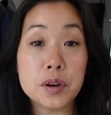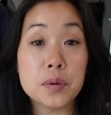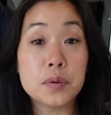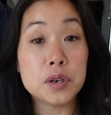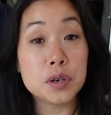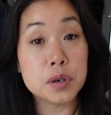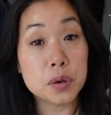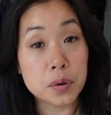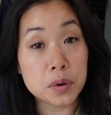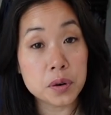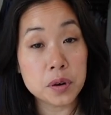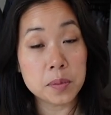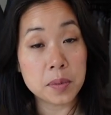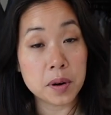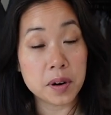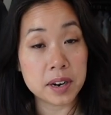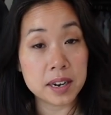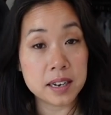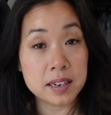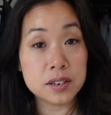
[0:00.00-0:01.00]
to adorn your
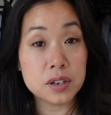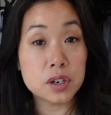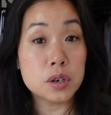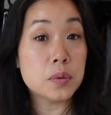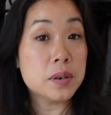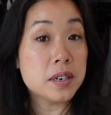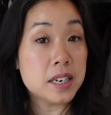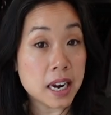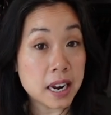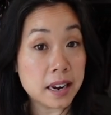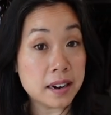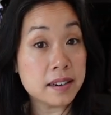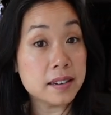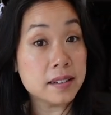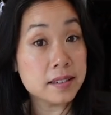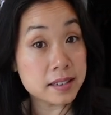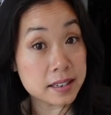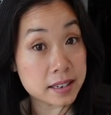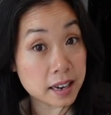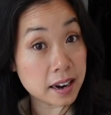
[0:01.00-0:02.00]
bodies to attend
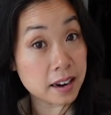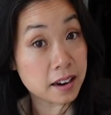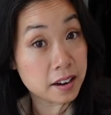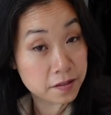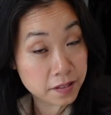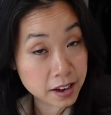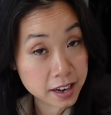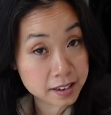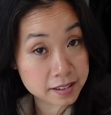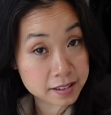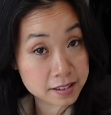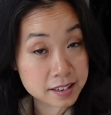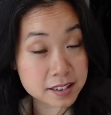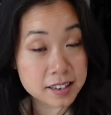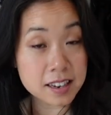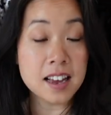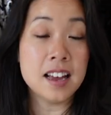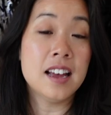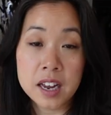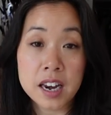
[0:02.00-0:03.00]
said
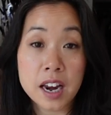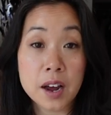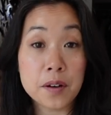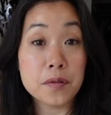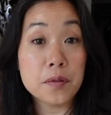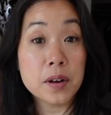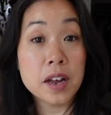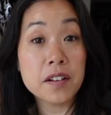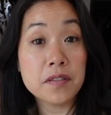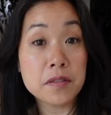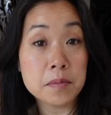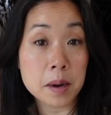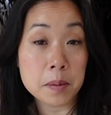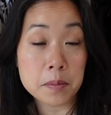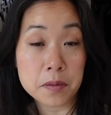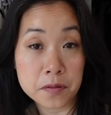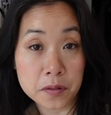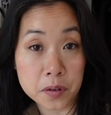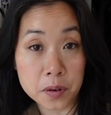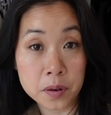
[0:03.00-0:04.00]
events. Now, if we haven't met
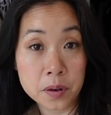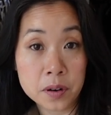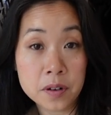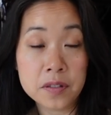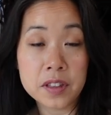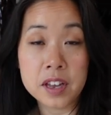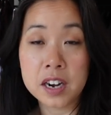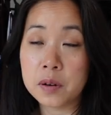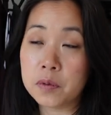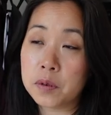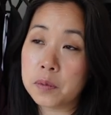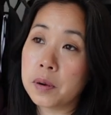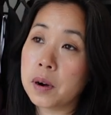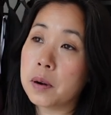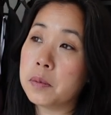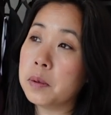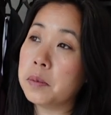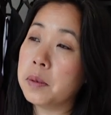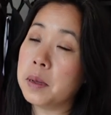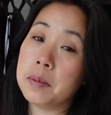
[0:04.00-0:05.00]
before, then it would
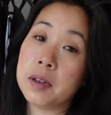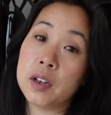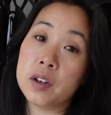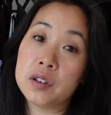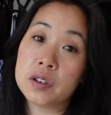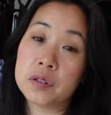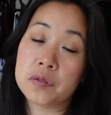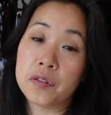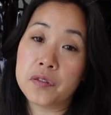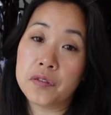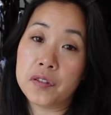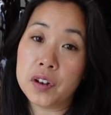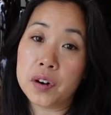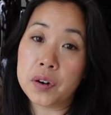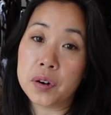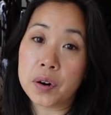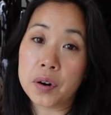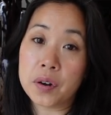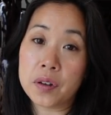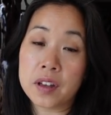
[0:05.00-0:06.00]
probably be useful for you
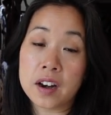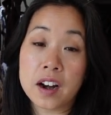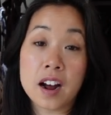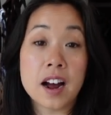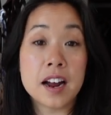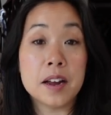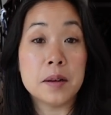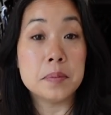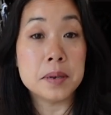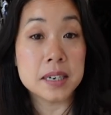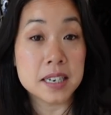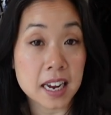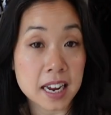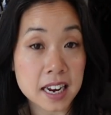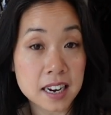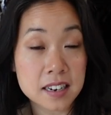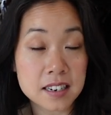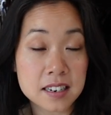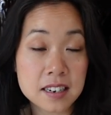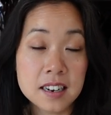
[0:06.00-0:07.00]
to know that I am
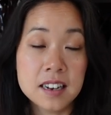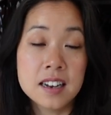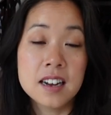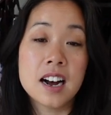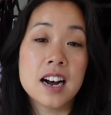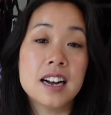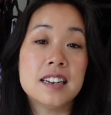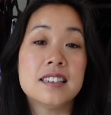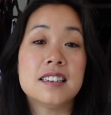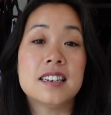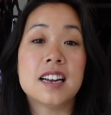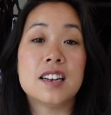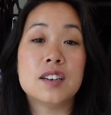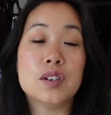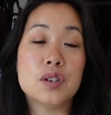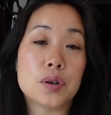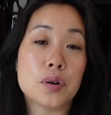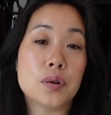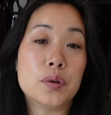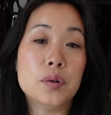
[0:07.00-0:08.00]
petite. I stand
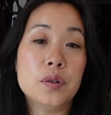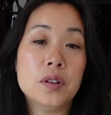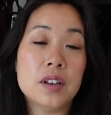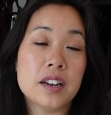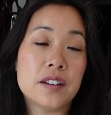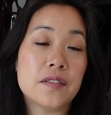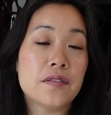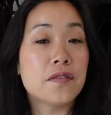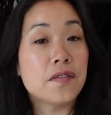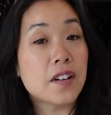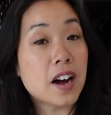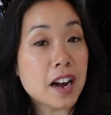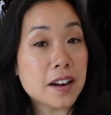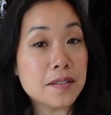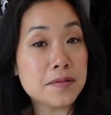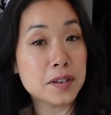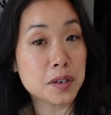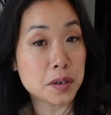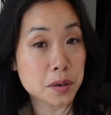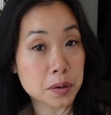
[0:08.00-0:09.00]
tall at
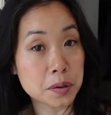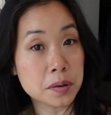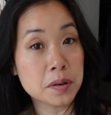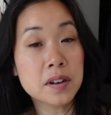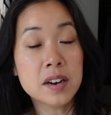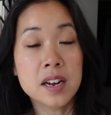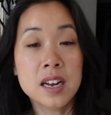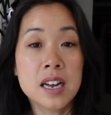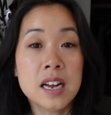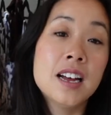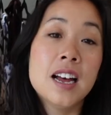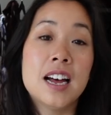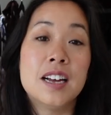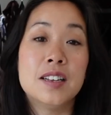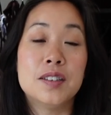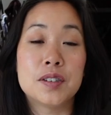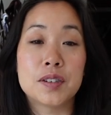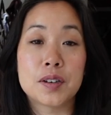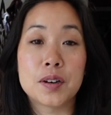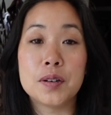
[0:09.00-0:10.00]
5'2",
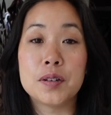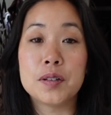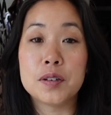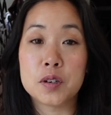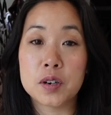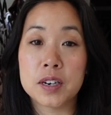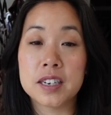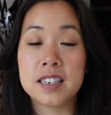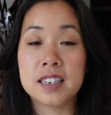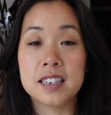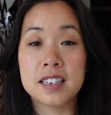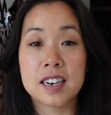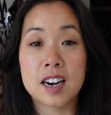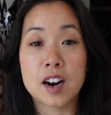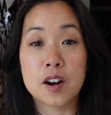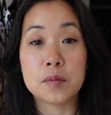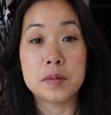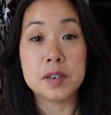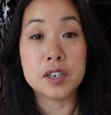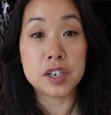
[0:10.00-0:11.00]
and so the dresses that
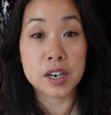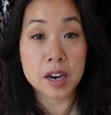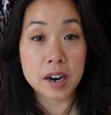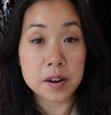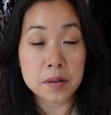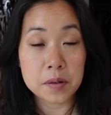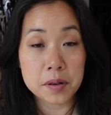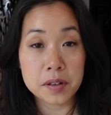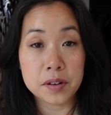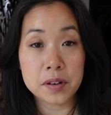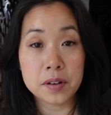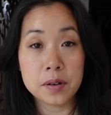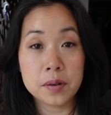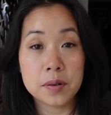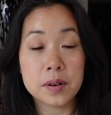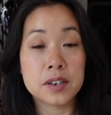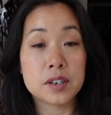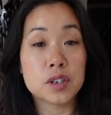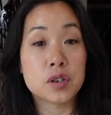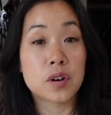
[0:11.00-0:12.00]
I'll be sharing with you
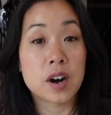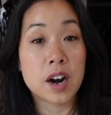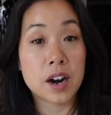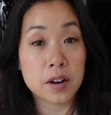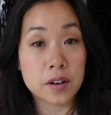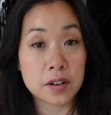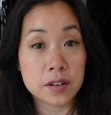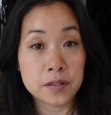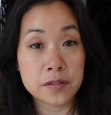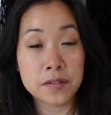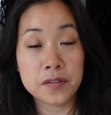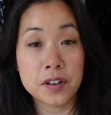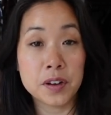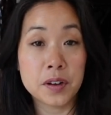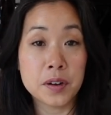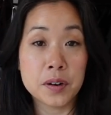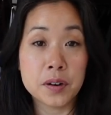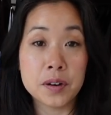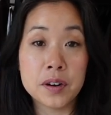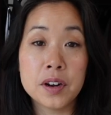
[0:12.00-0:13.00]
and trying on for
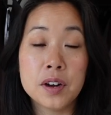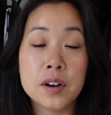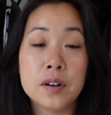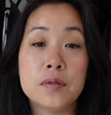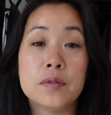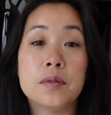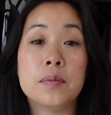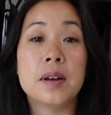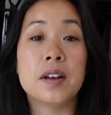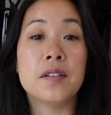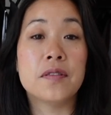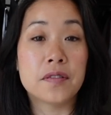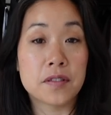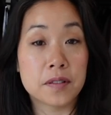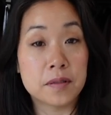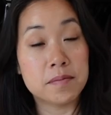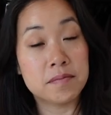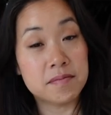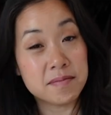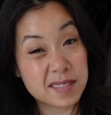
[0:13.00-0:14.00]
you will be
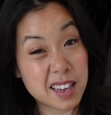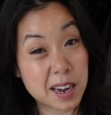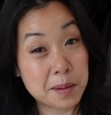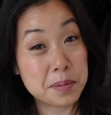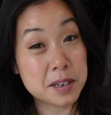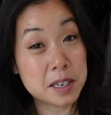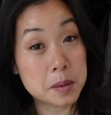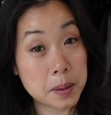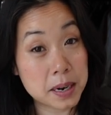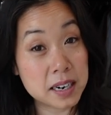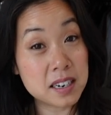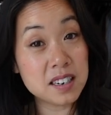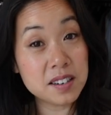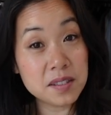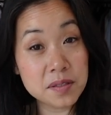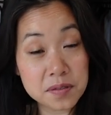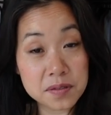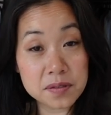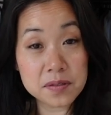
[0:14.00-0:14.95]
from that perspective.